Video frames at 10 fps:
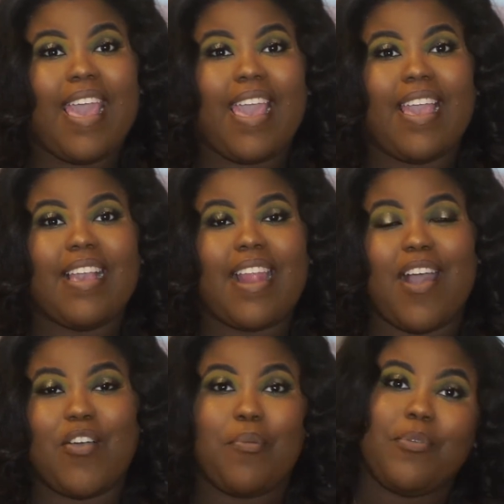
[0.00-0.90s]
and I
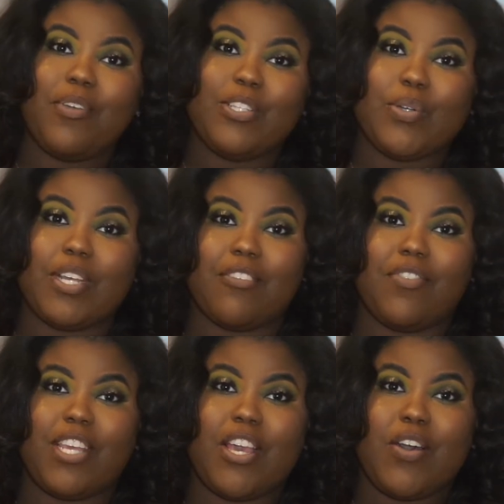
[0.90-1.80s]
hope you enjoy the
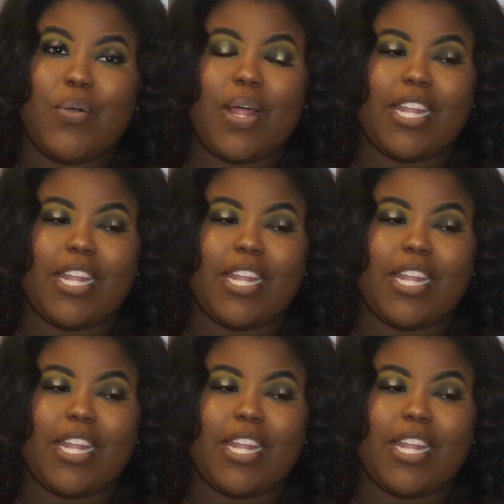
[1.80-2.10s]
video.